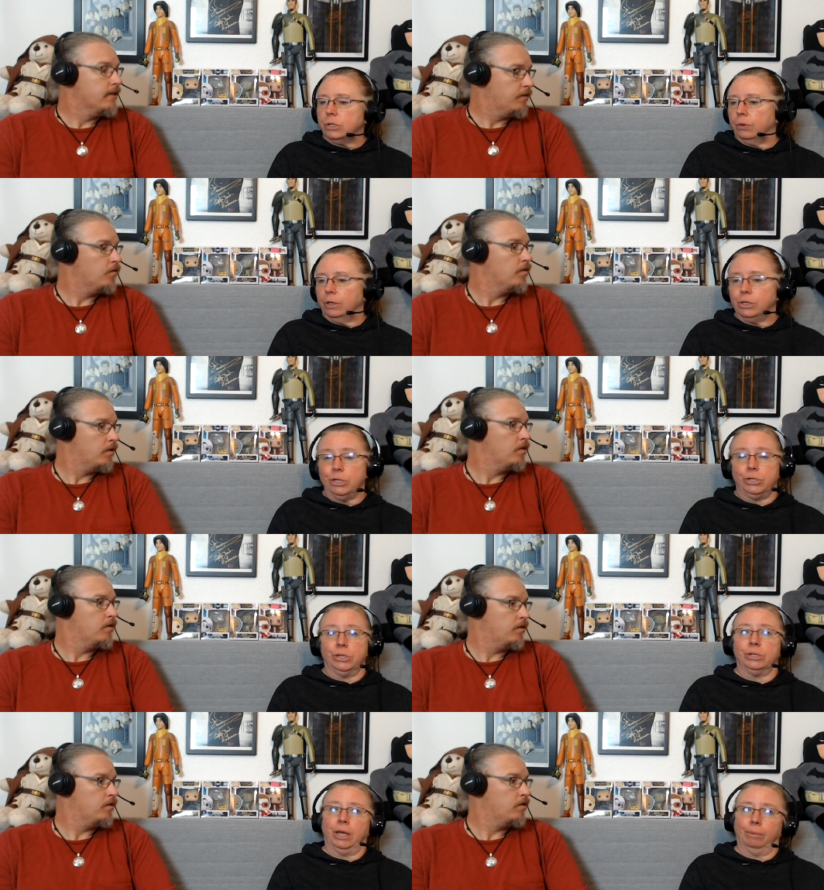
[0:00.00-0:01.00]
Speaker 1: so then she's
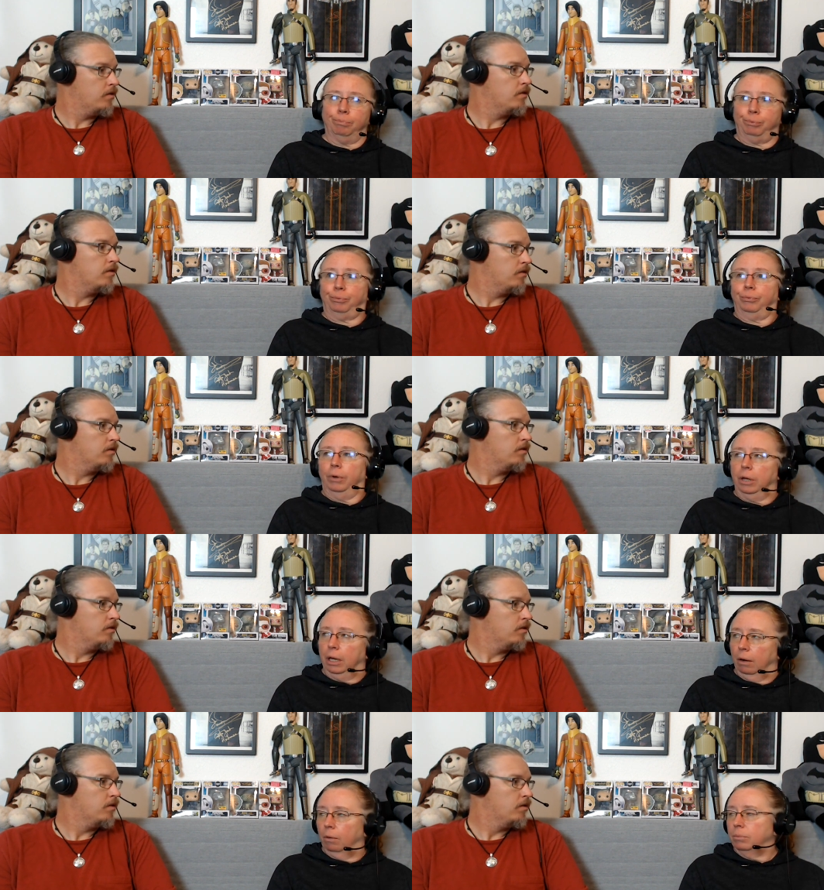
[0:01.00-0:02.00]
just like,
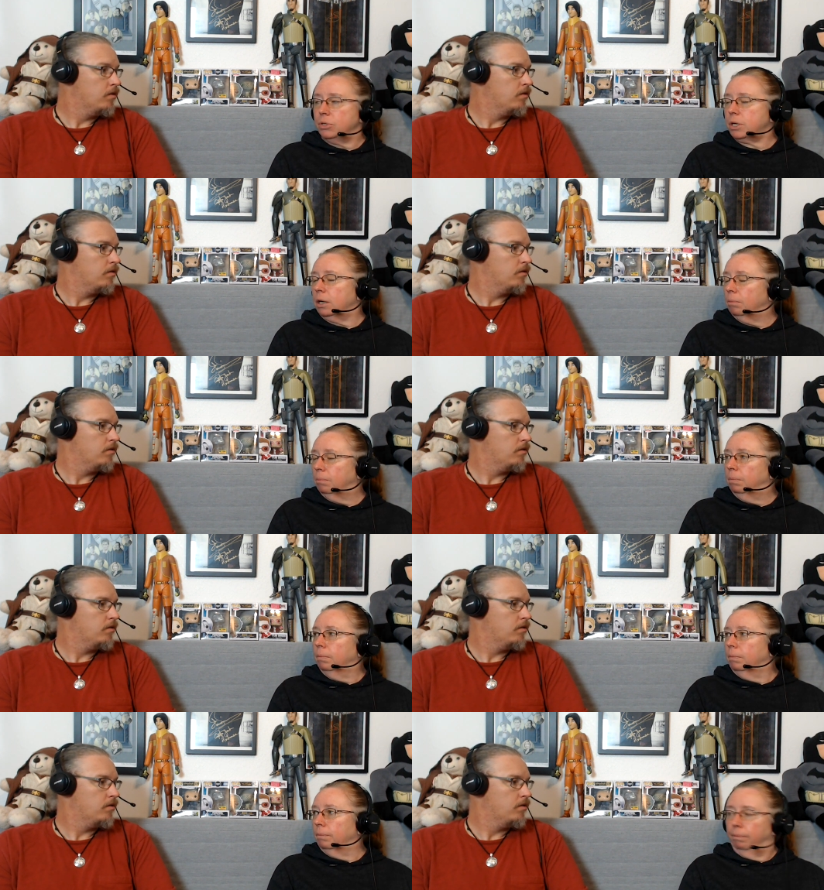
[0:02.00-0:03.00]
you know, I'm just going to
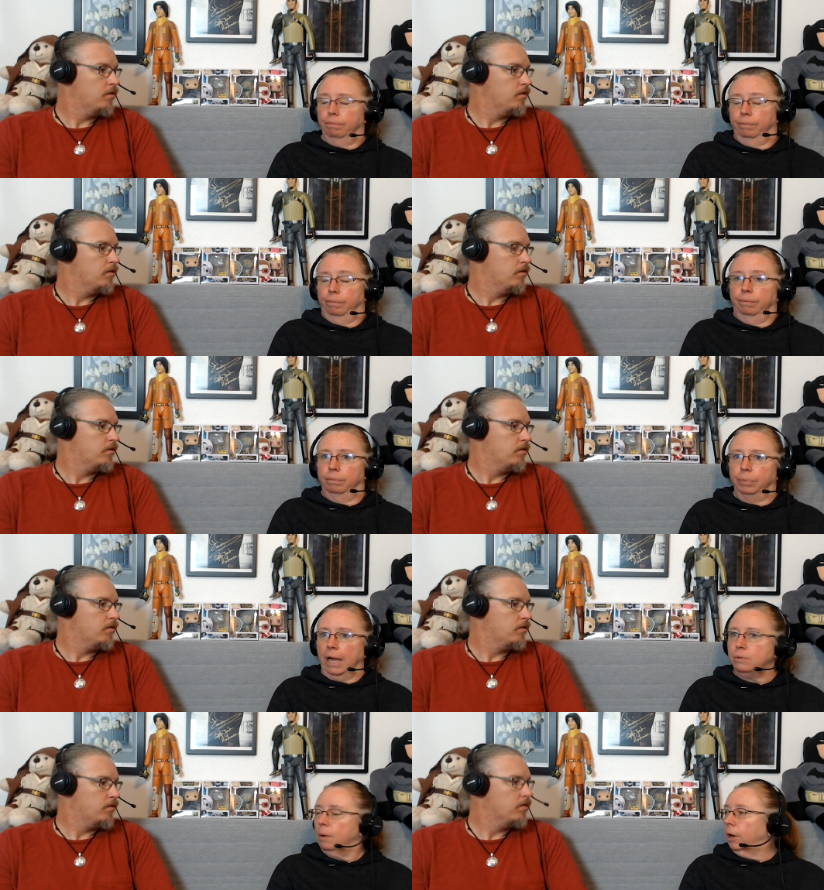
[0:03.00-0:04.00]

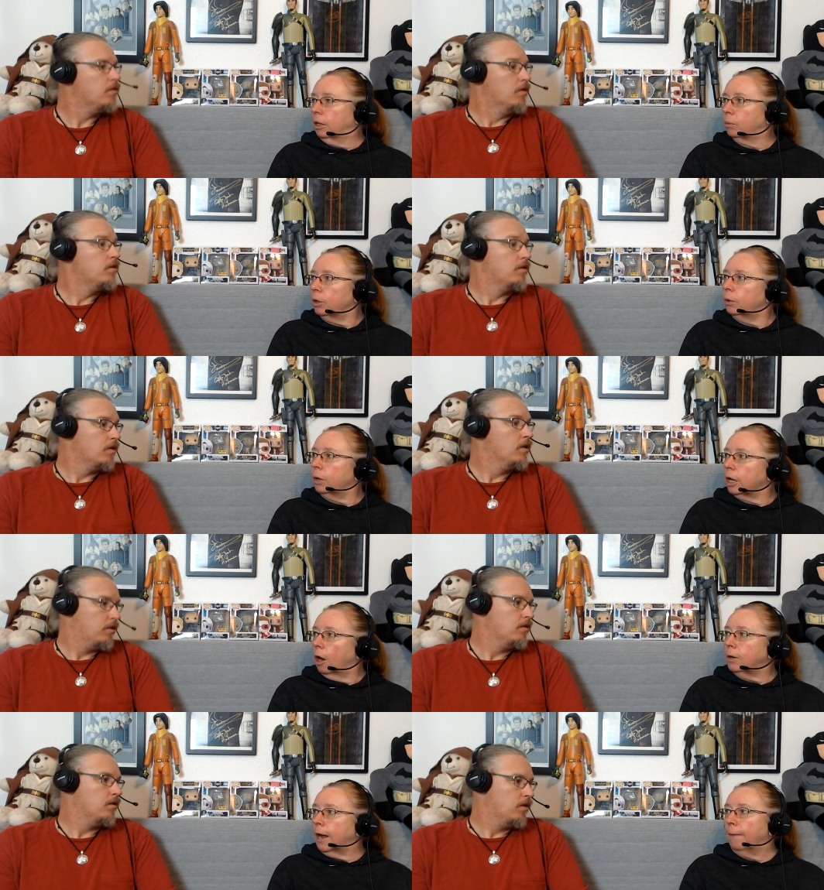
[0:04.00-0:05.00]
blast my way through and
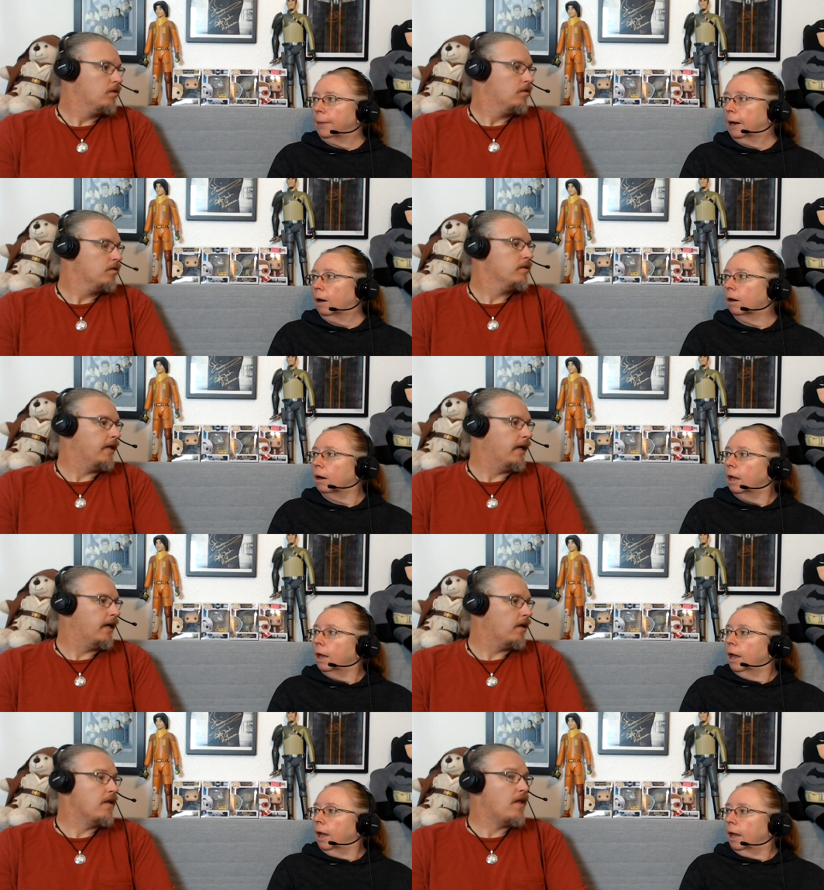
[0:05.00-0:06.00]
go down there.
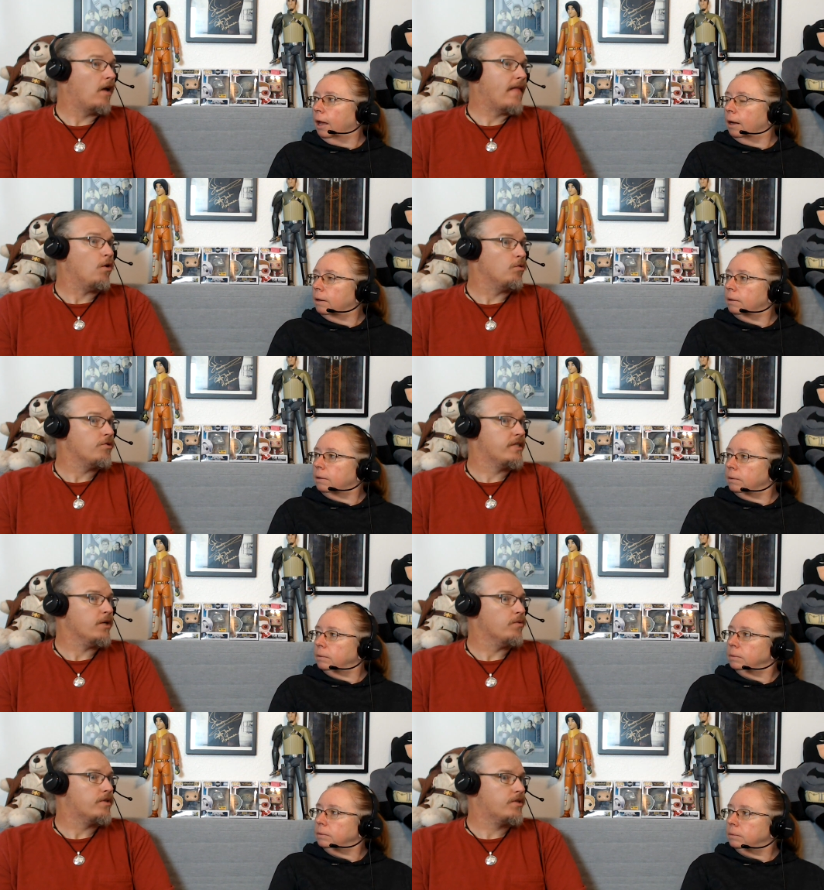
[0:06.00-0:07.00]
Yeah.
Speaker 2: And that whole
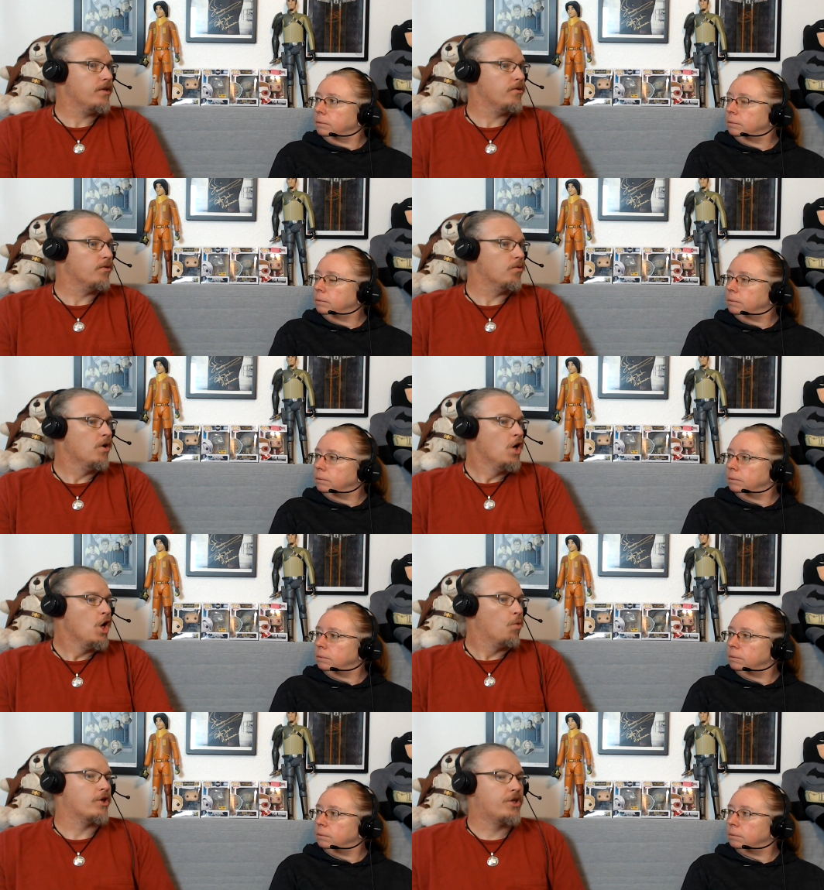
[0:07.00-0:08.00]
sequence, too,
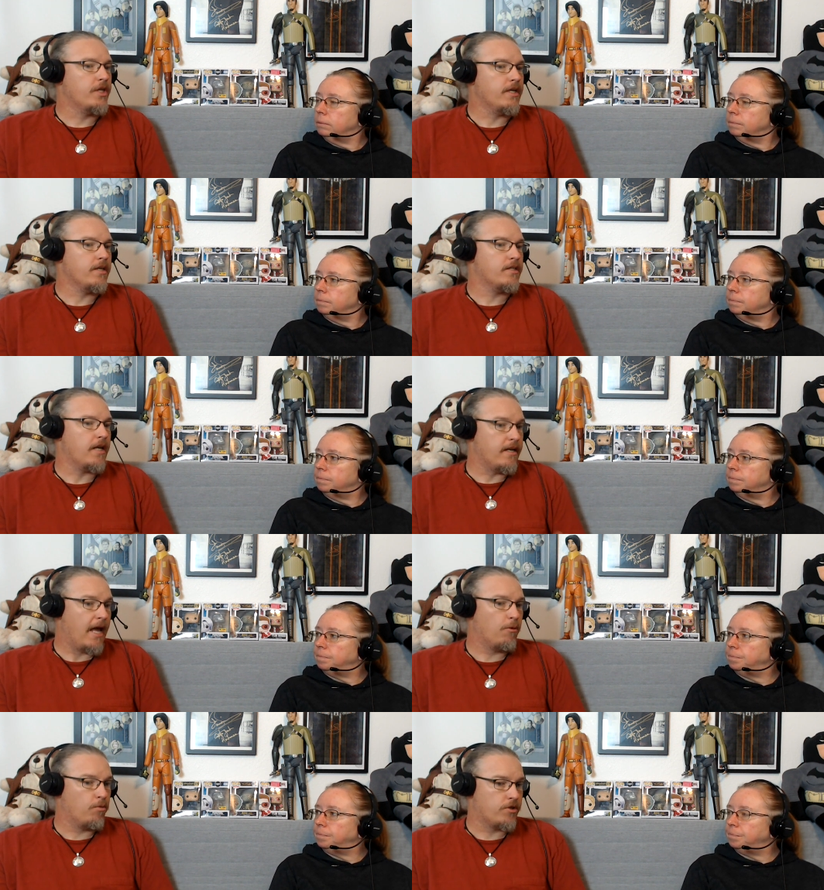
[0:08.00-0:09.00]
where she's in
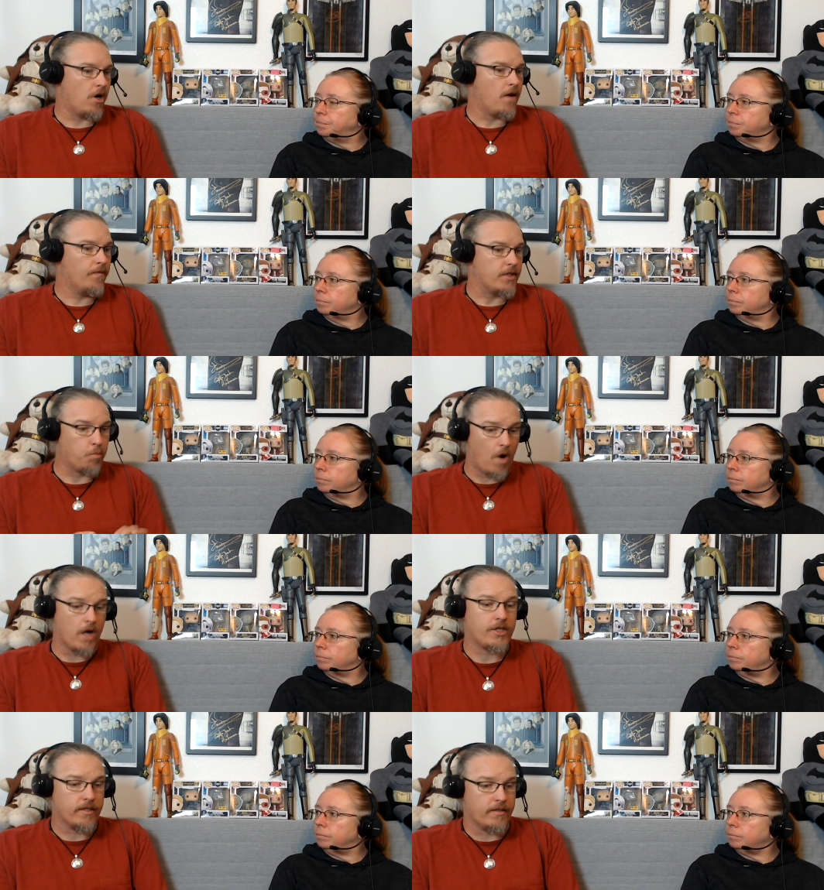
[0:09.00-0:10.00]
Hayward's office
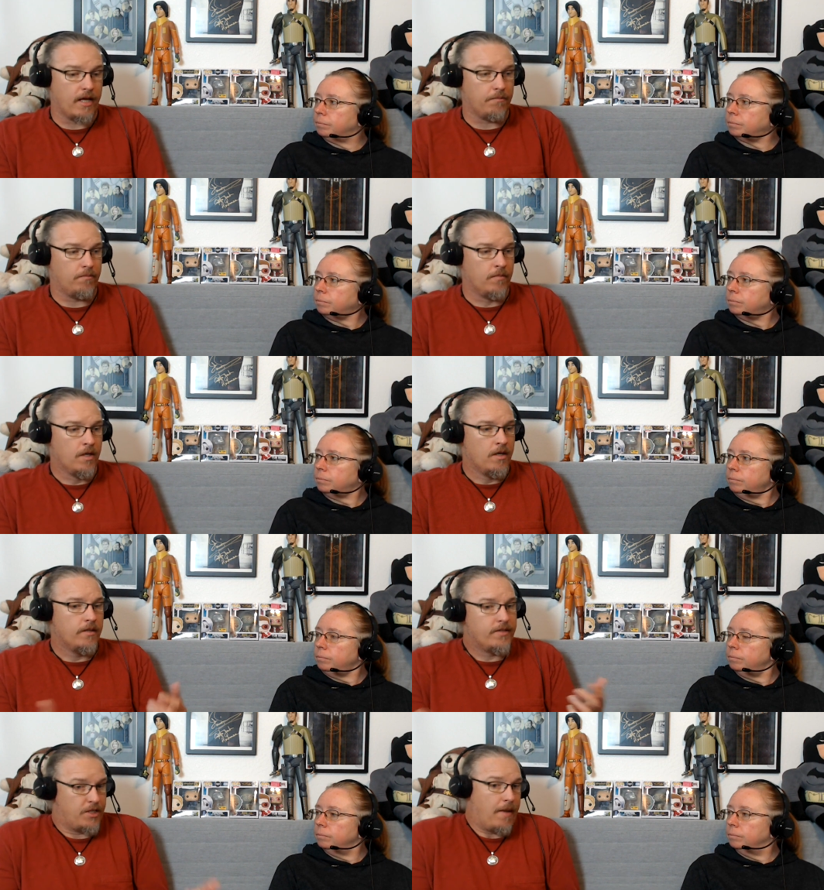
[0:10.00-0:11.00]
watching them
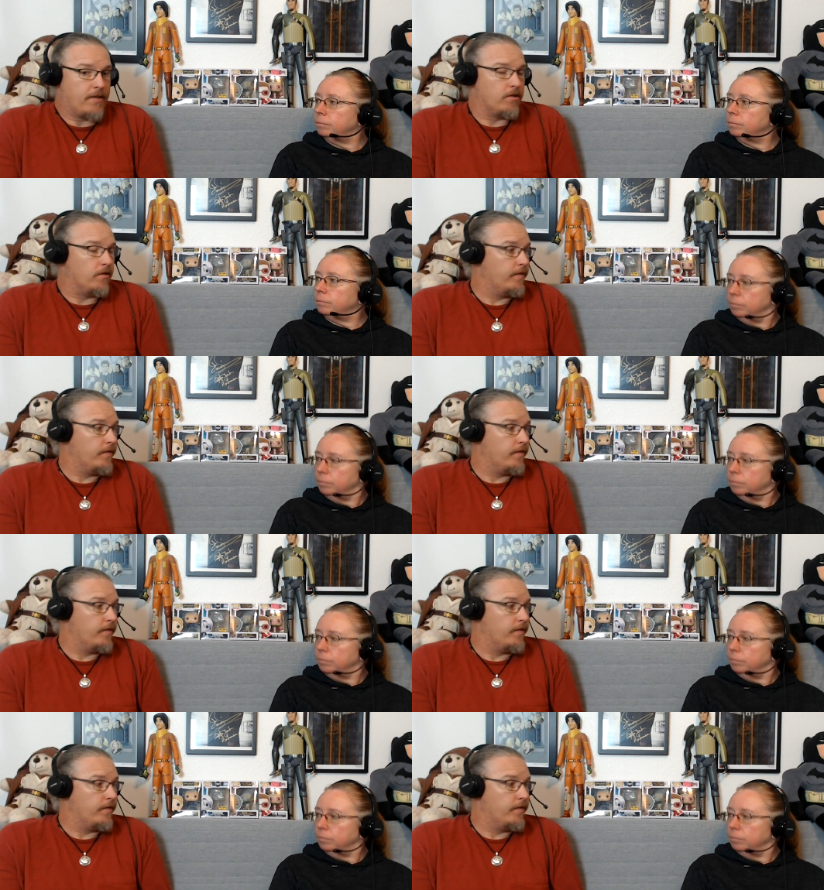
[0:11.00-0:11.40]
dismantle